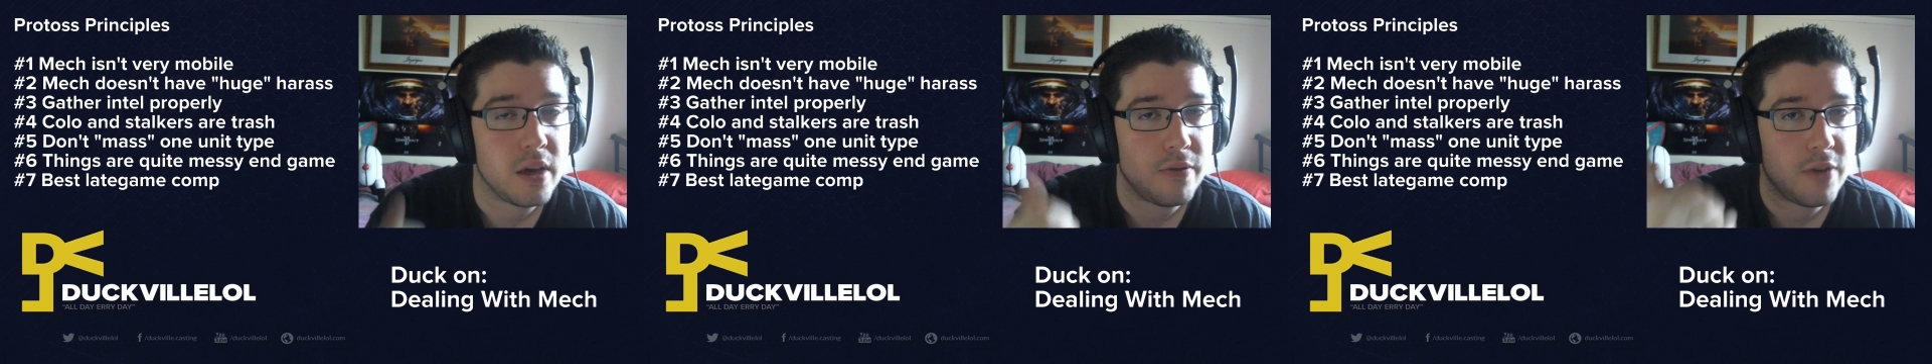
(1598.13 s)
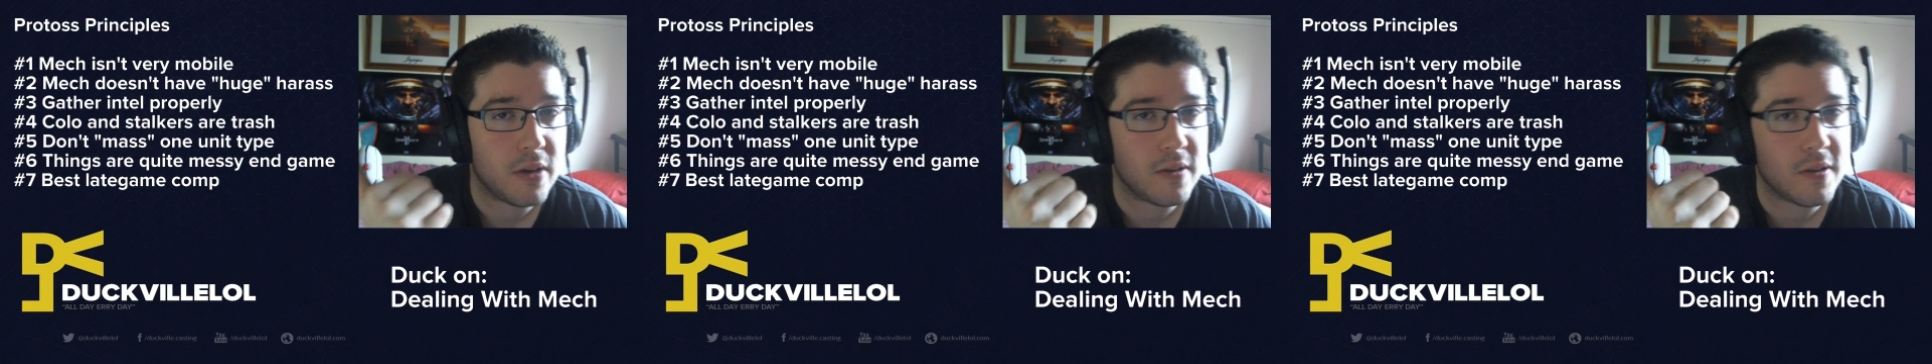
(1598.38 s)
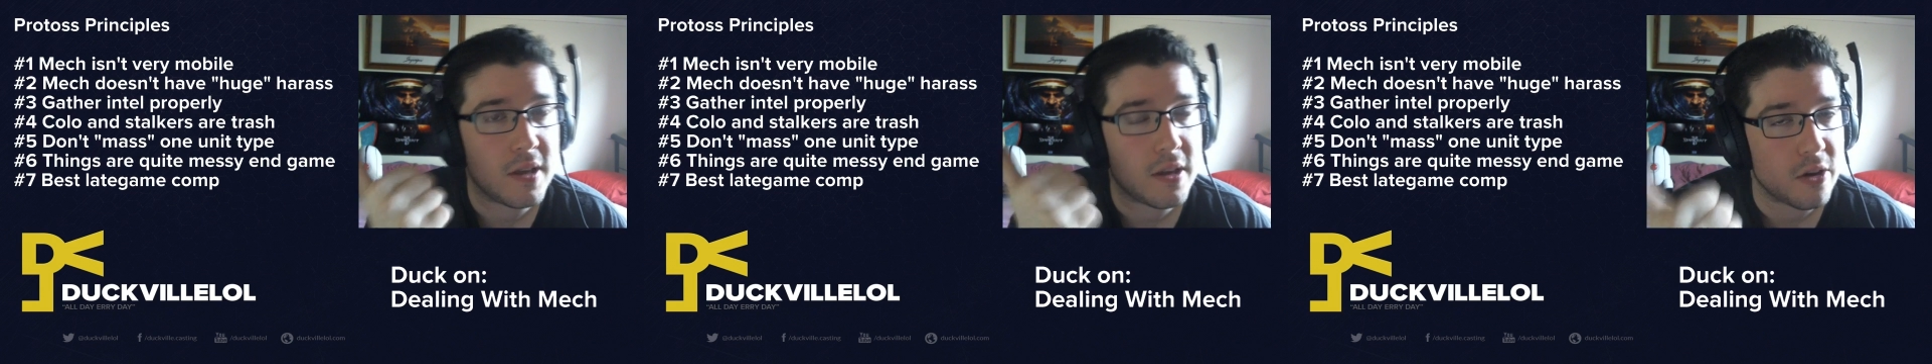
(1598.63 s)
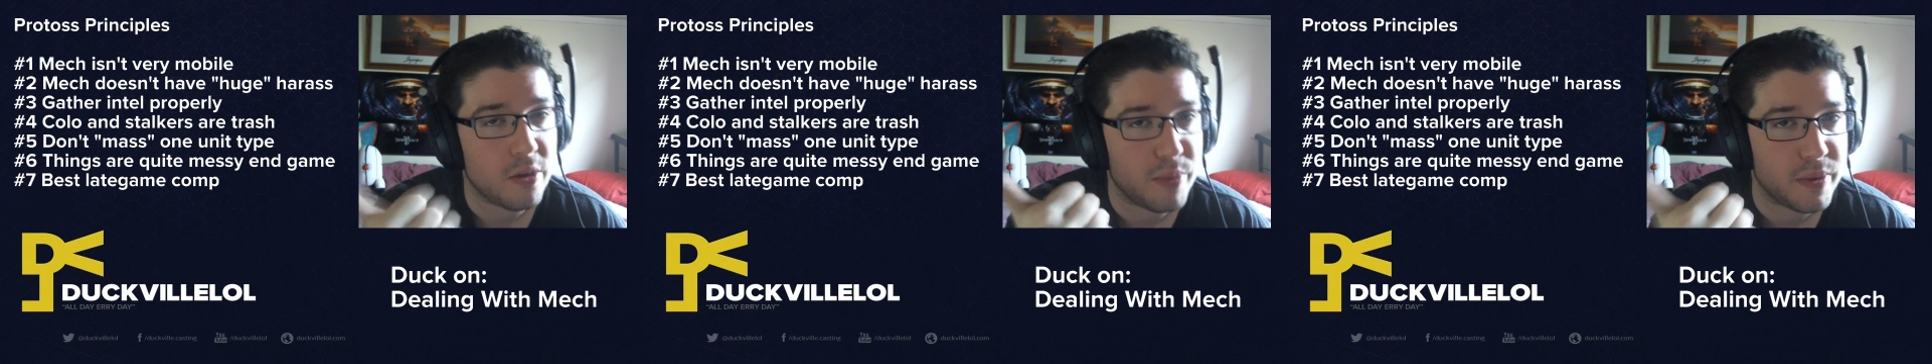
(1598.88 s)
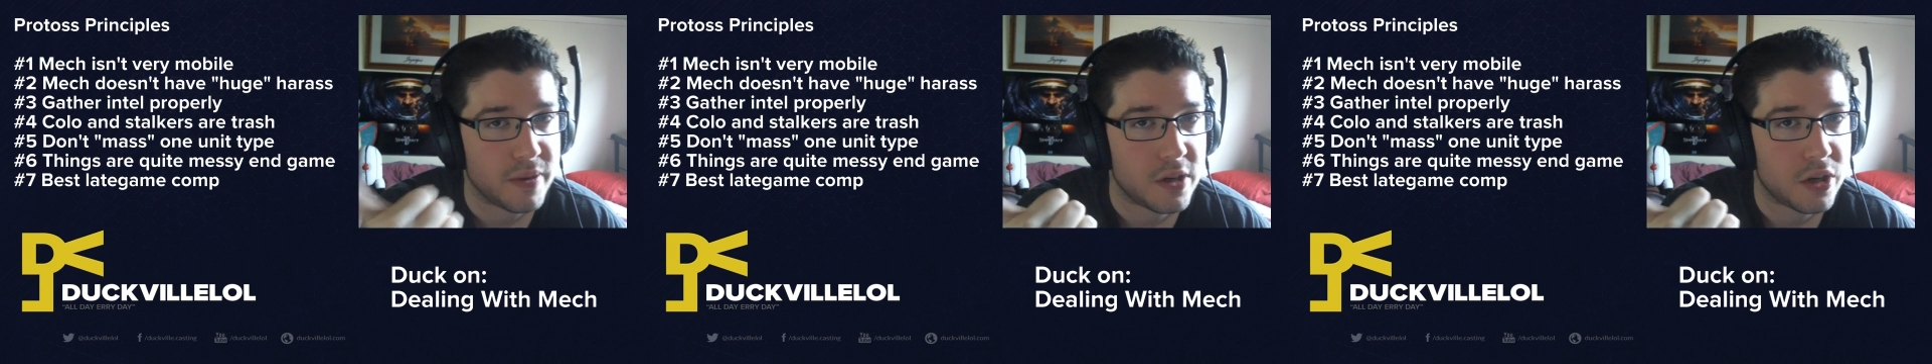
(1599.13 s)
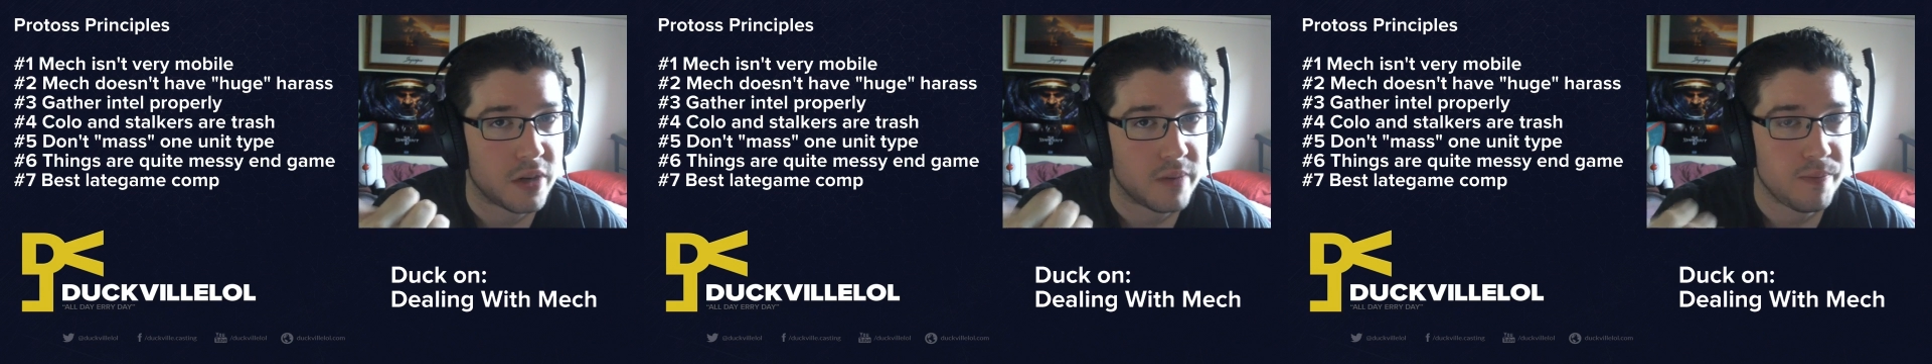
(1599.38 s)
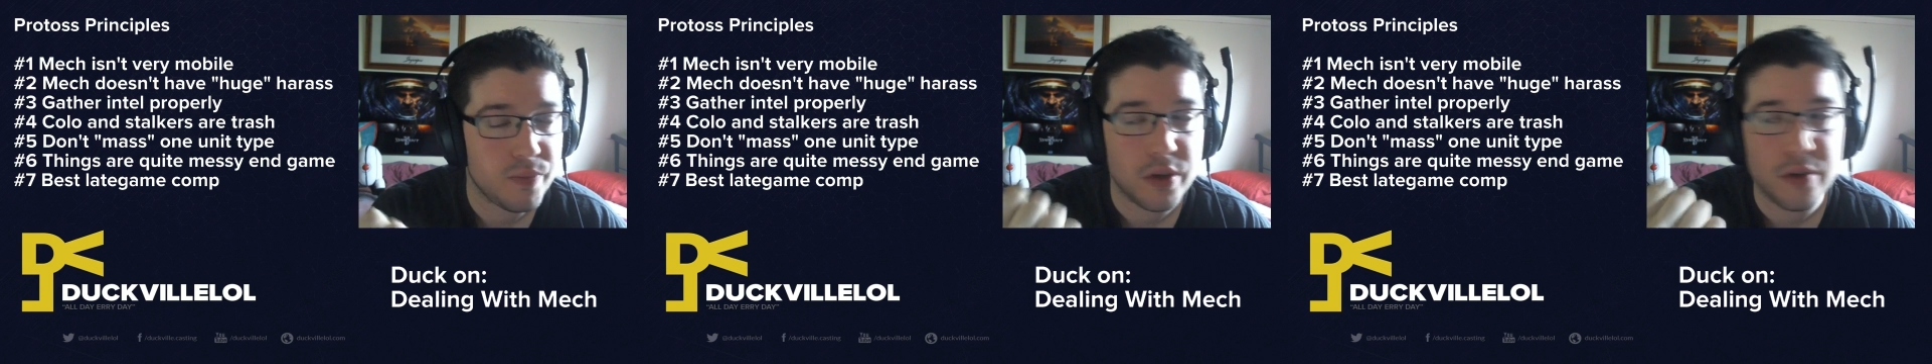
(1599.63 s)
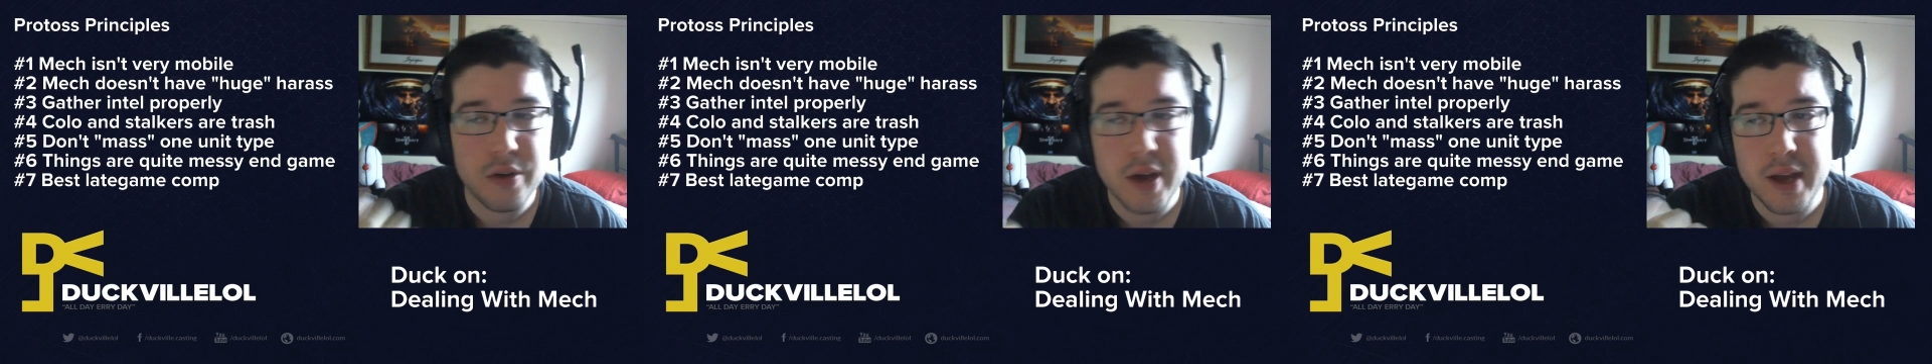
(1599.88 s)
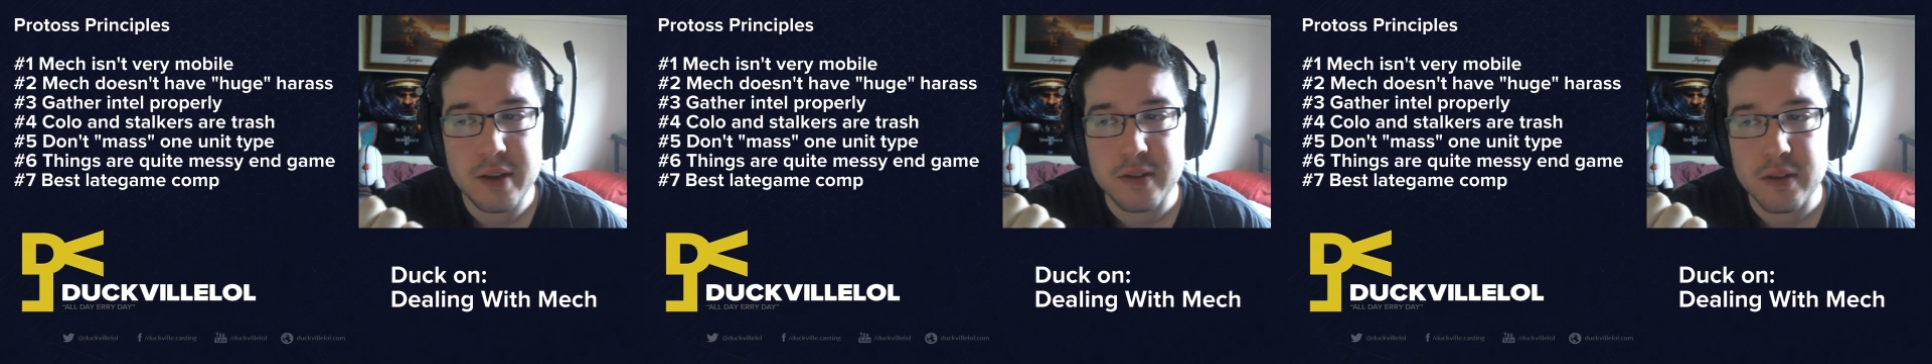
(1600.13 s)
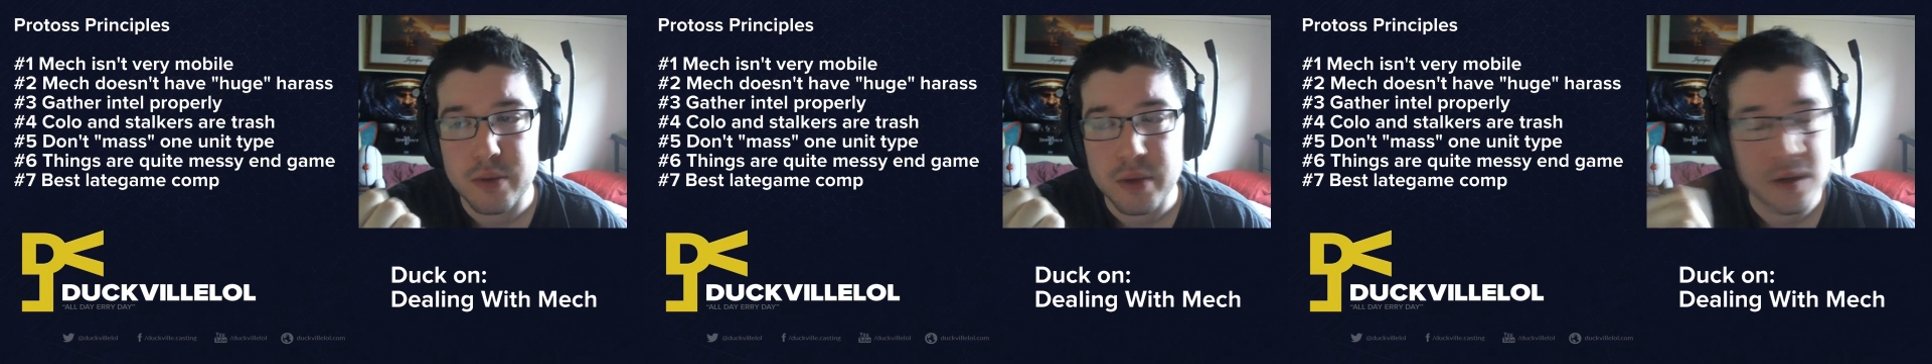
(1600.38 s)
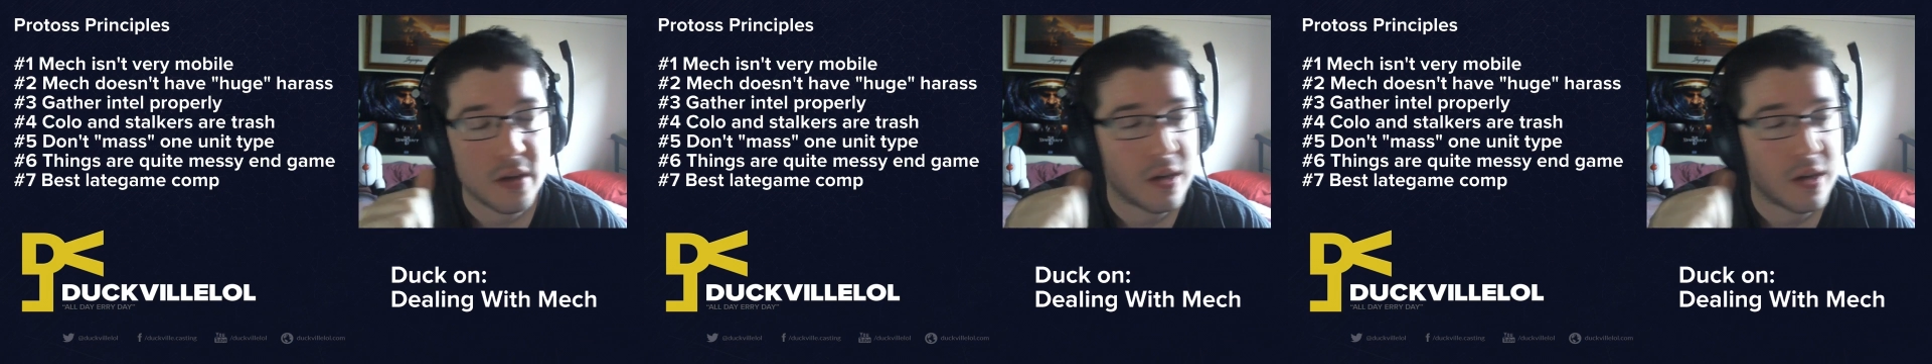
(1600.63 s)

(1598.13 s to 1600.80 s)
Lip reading: If you can see the composition, you know how to deal with it.